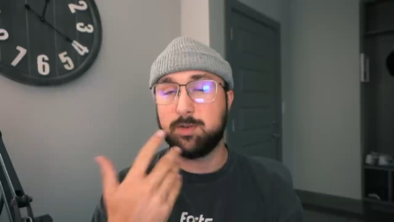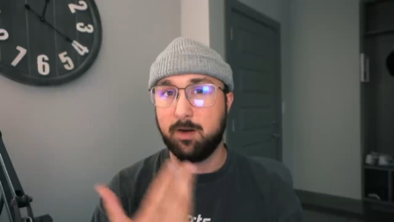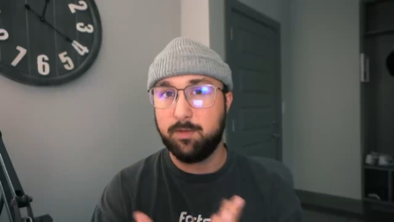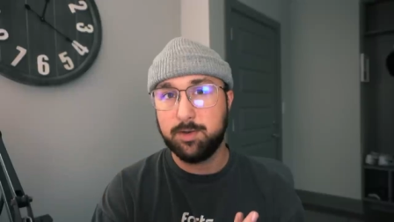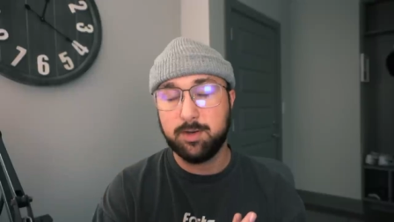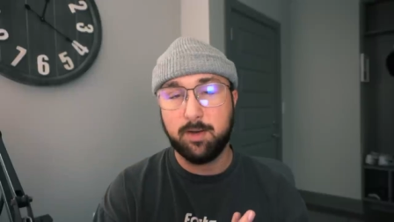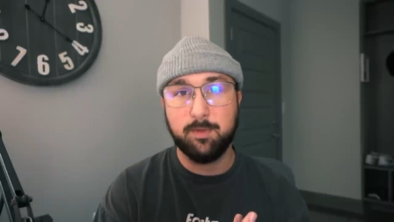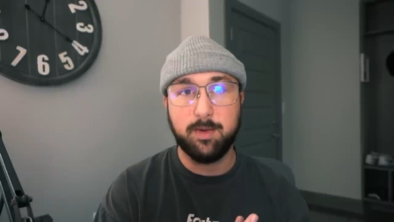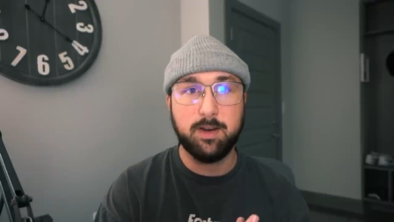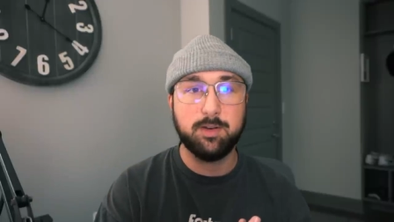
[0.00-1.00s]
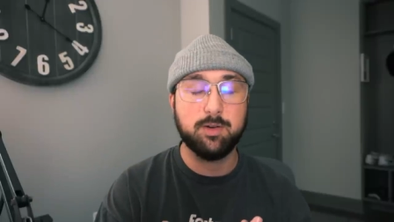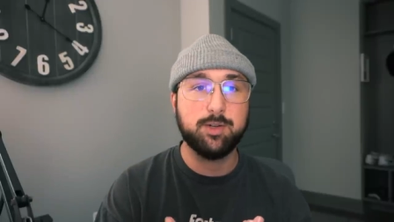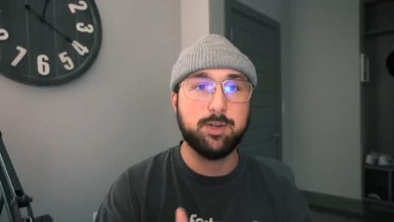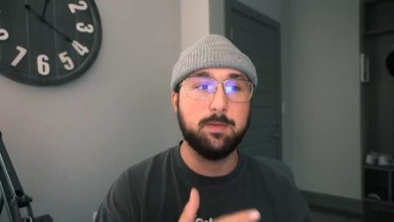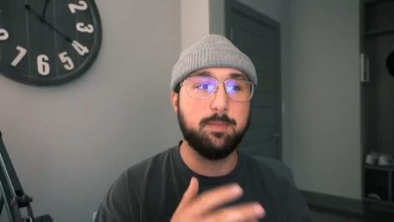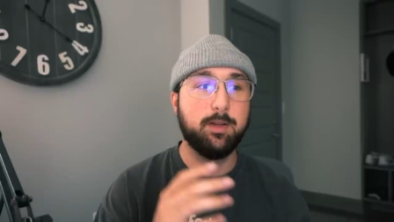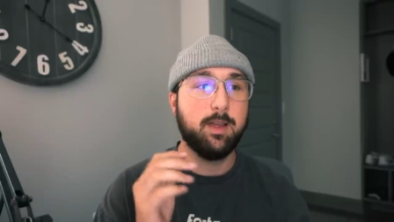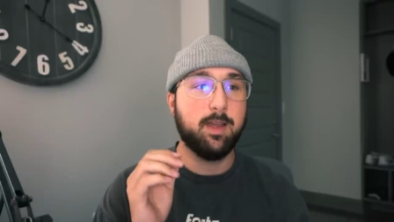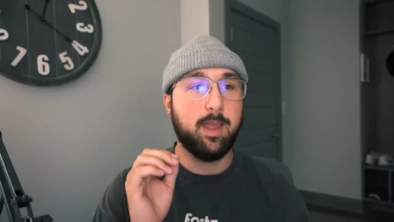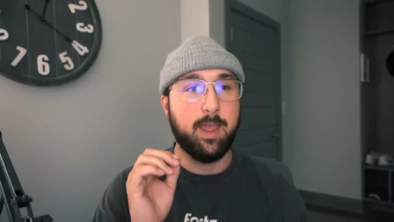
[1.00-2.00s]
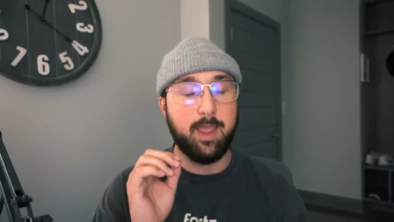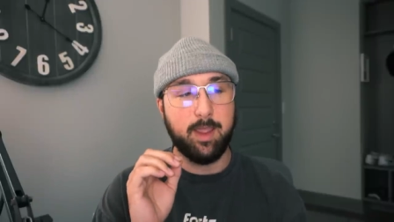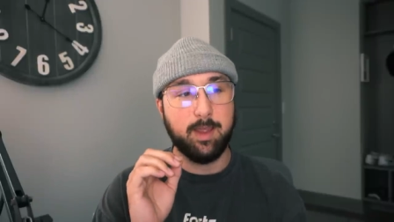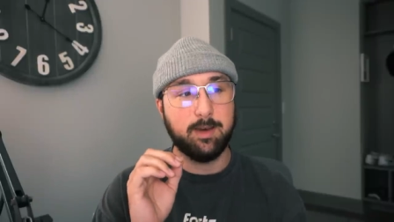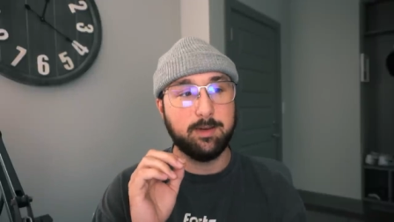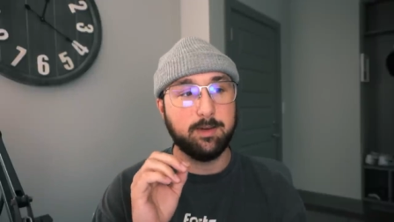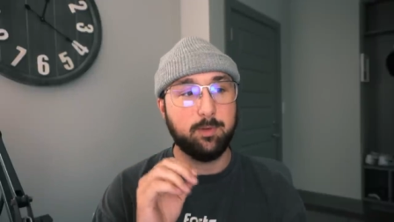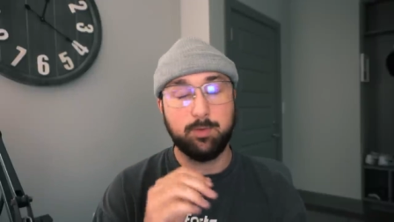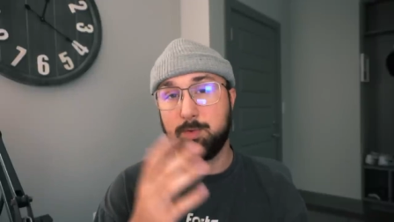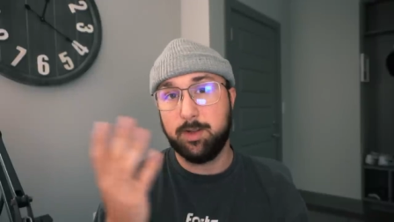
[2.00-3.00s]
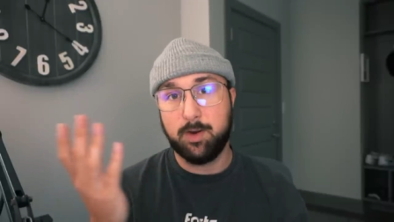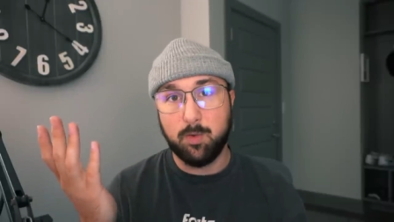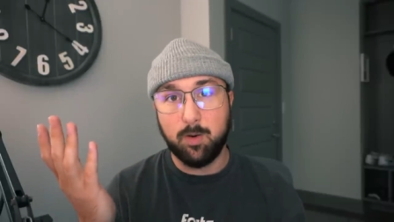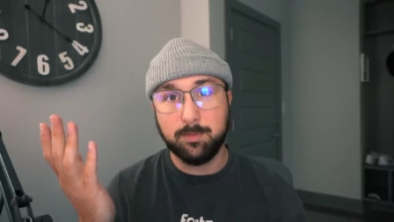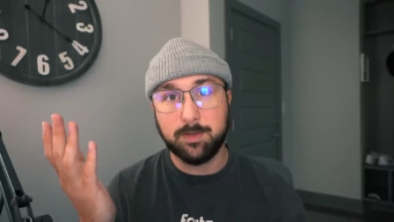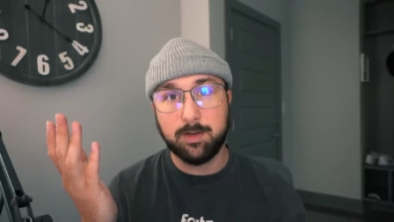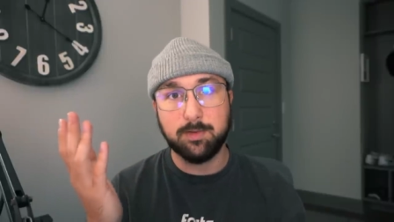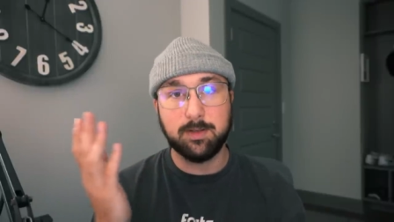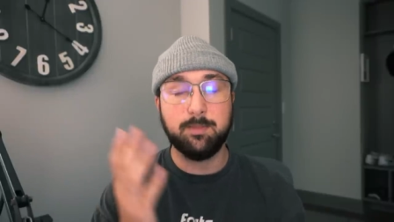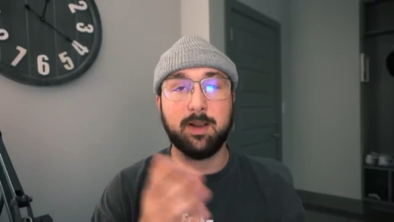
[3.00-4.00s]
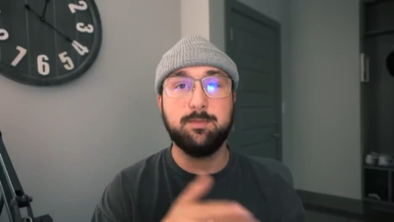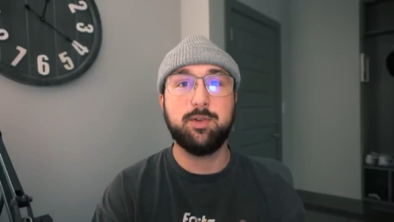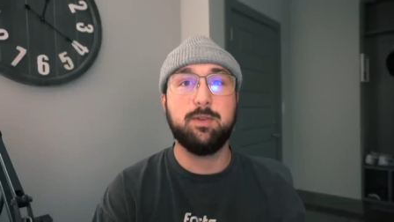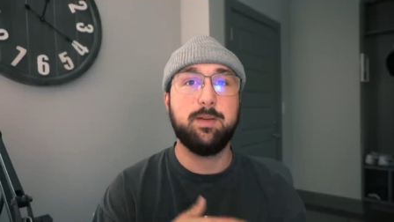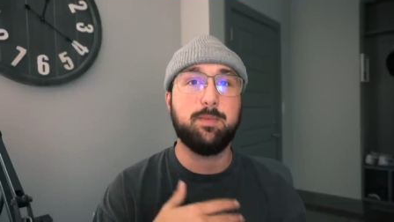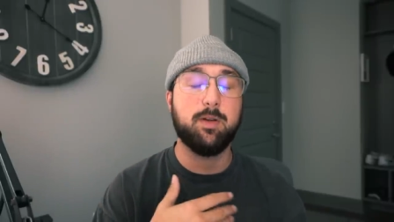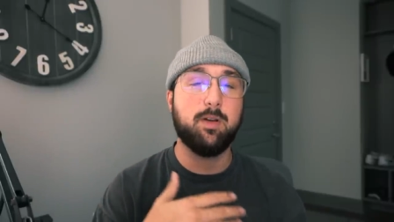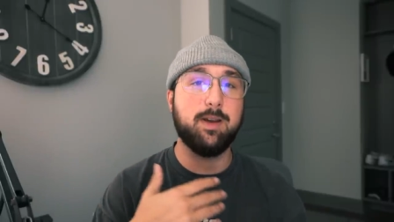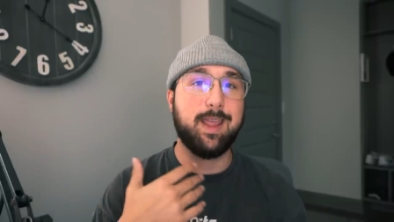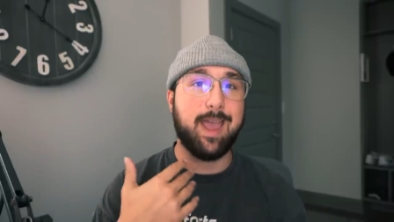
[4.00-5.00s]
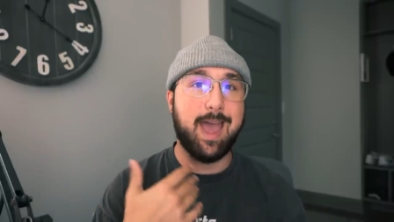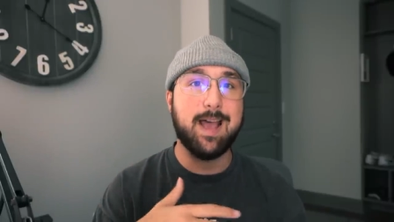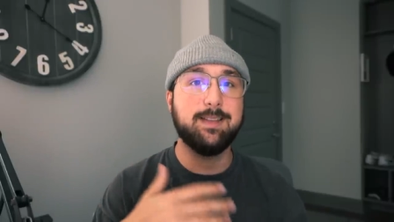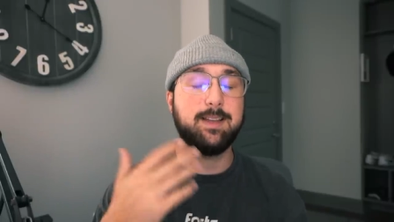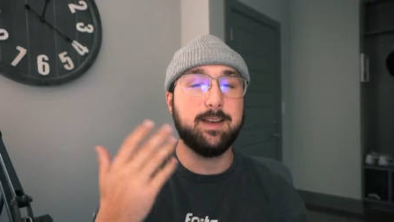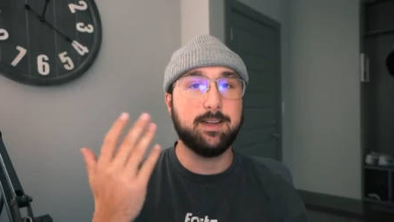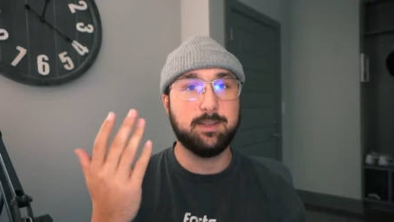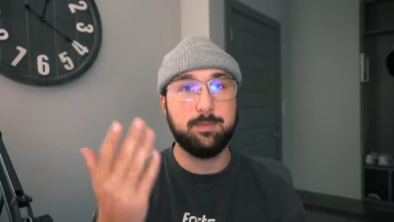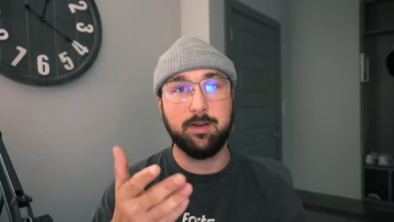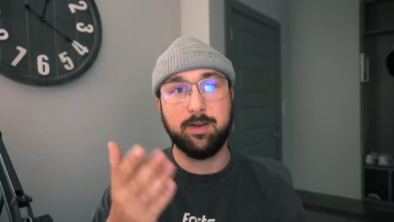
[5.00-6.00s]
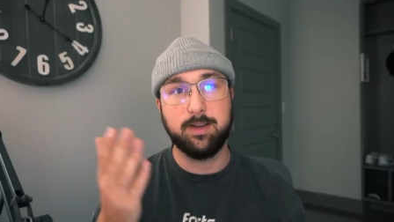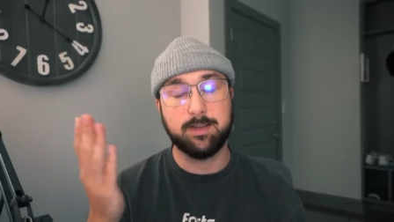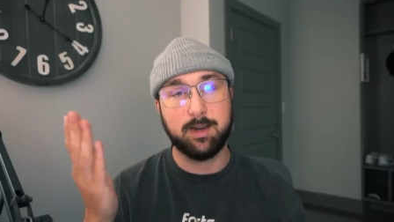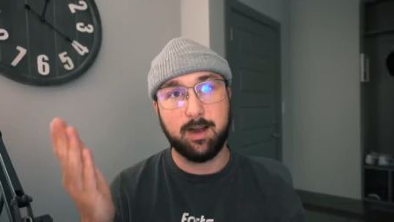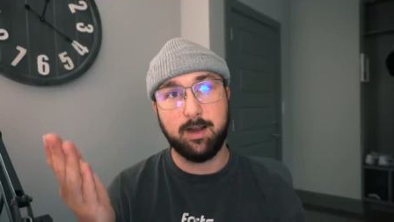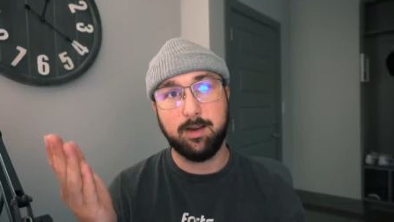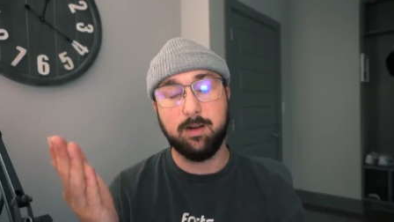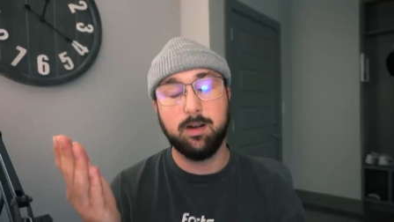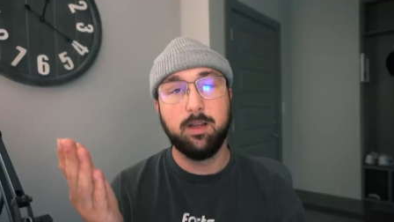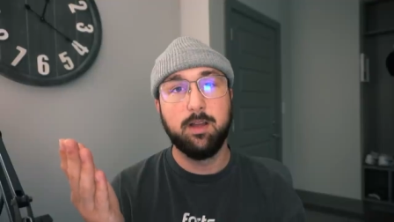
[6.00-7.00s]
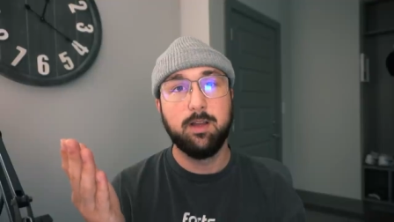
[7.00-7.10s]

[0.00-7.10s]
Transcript: offered a job from an internship and it was really cool. So sometimes you can be put on as an experienced hire.